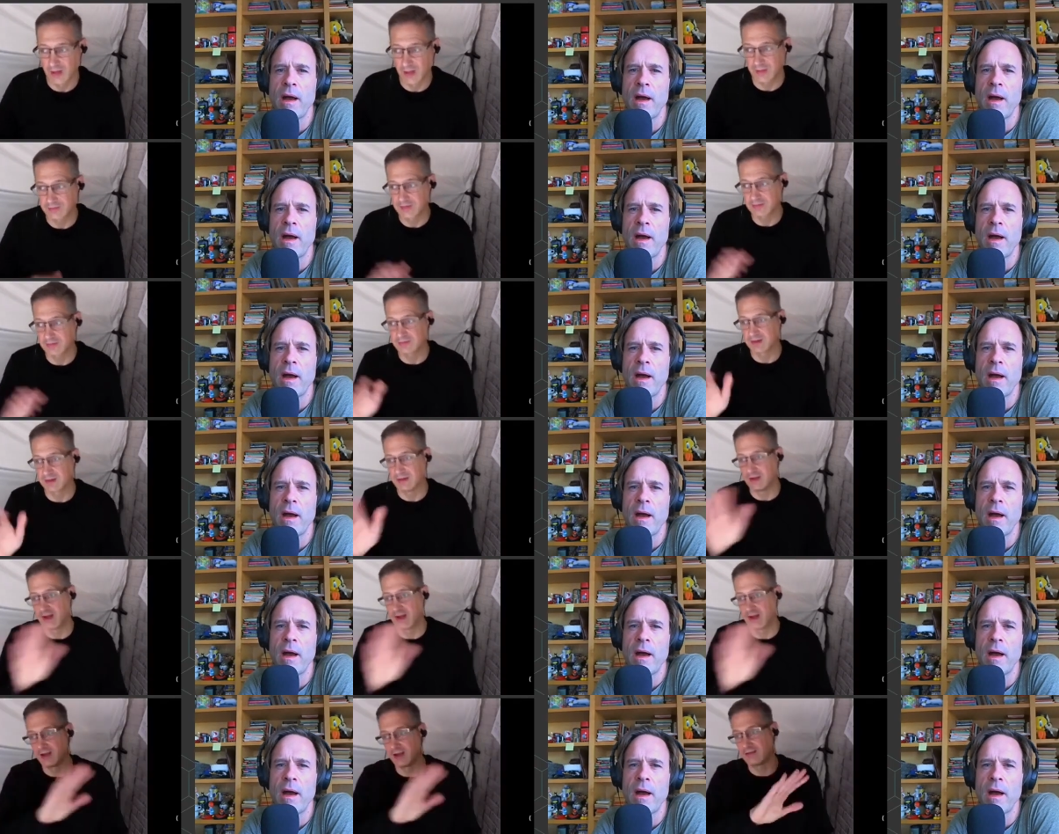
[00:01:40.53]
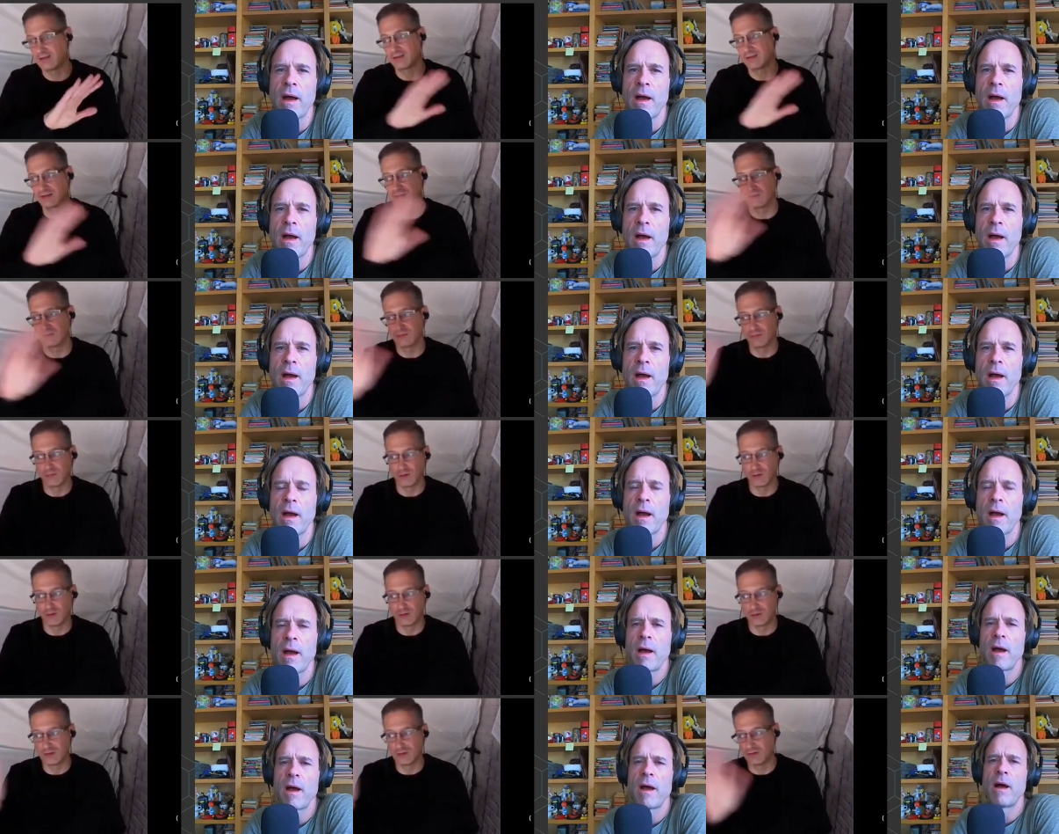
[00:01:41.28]
Speaker 1: Plus, it's a nice,
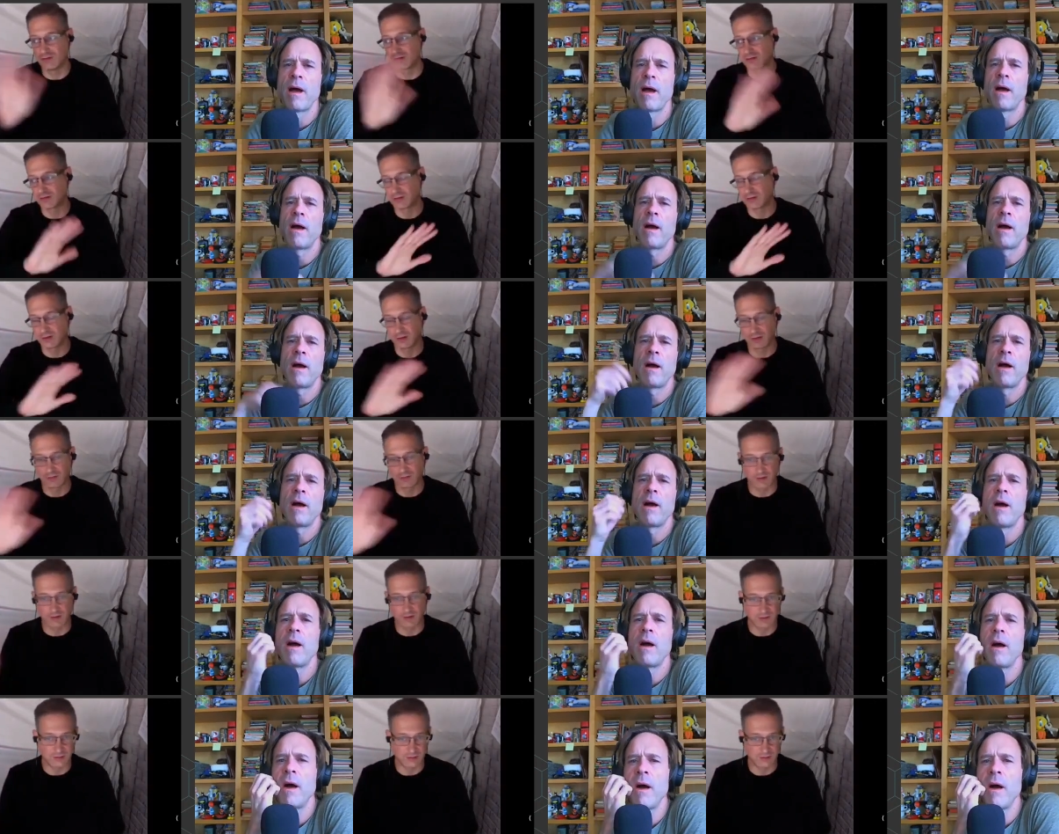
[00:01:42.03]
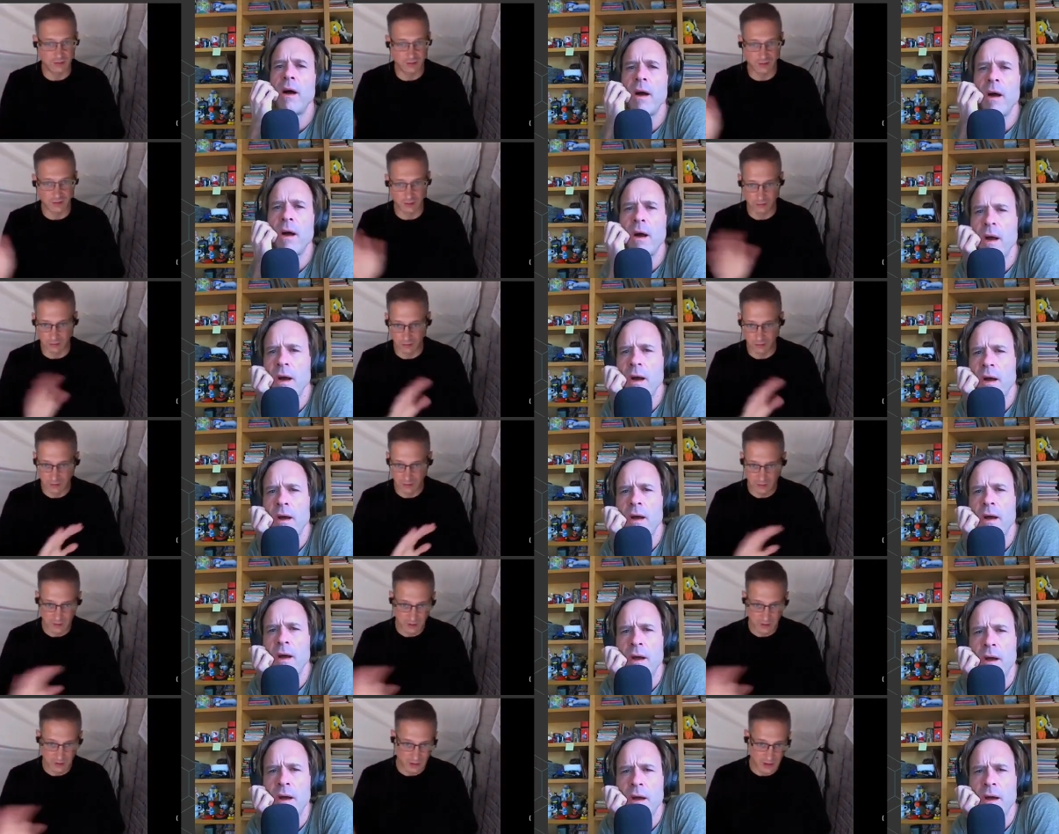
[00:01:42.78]
smooth surface too.
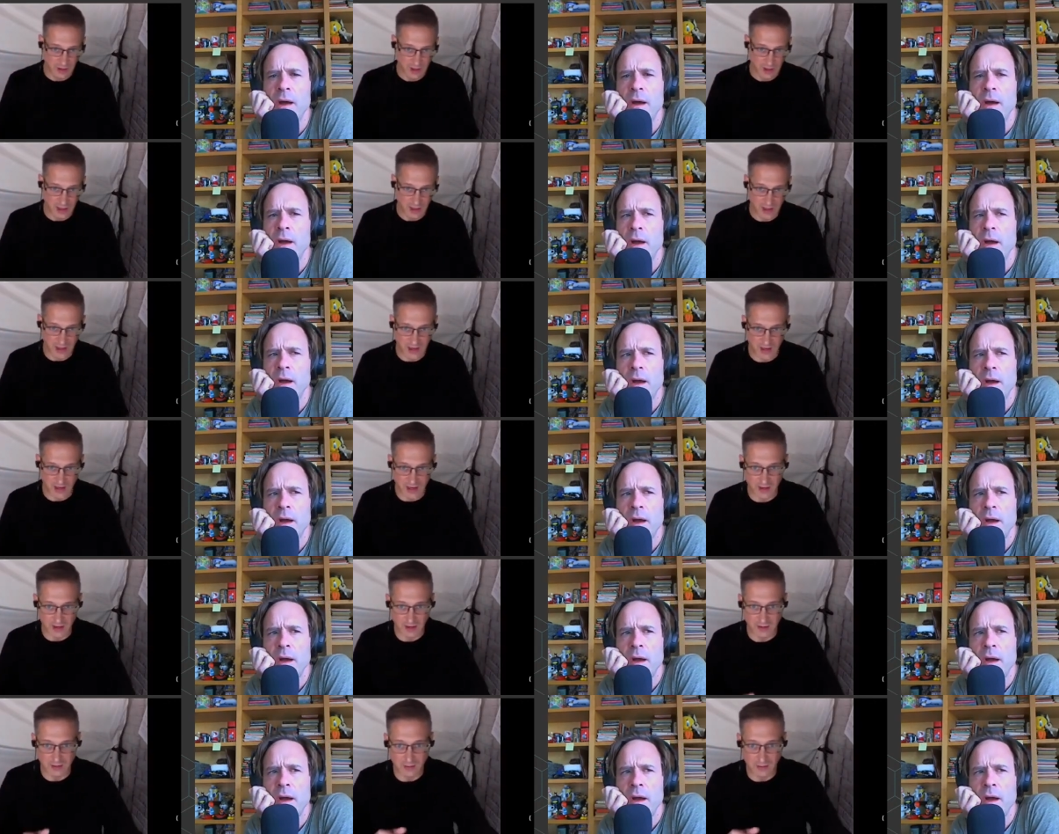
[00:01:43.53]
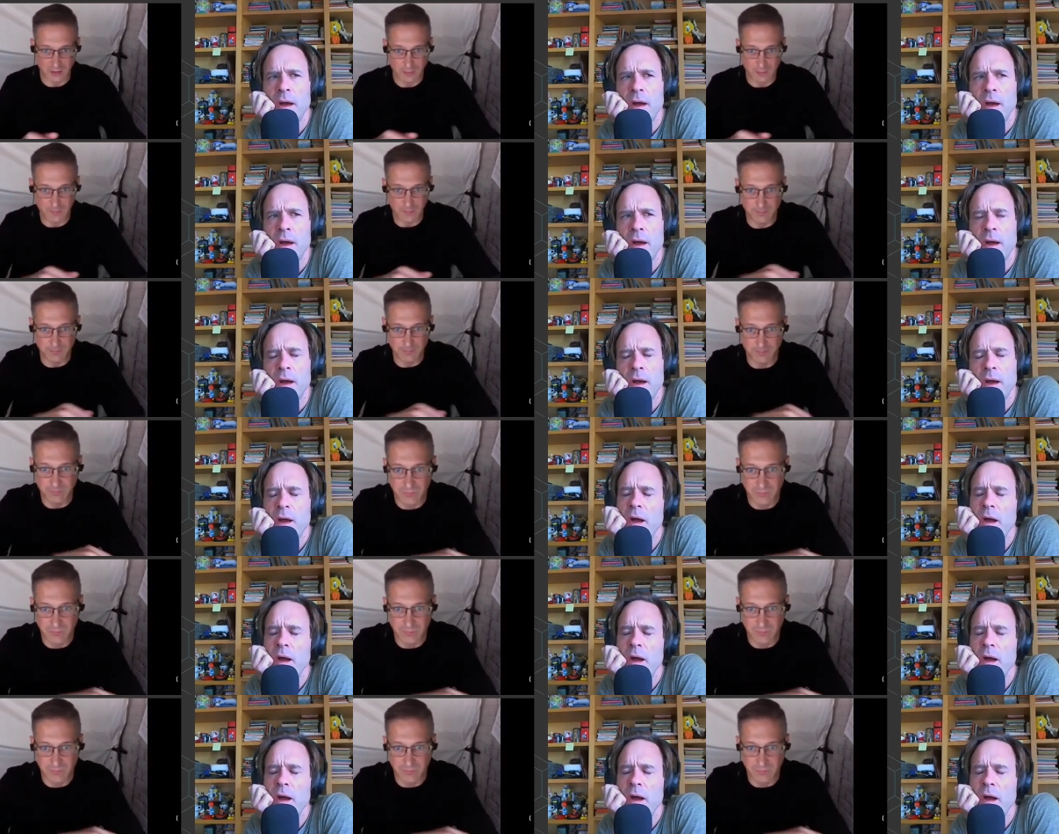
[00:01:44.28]
And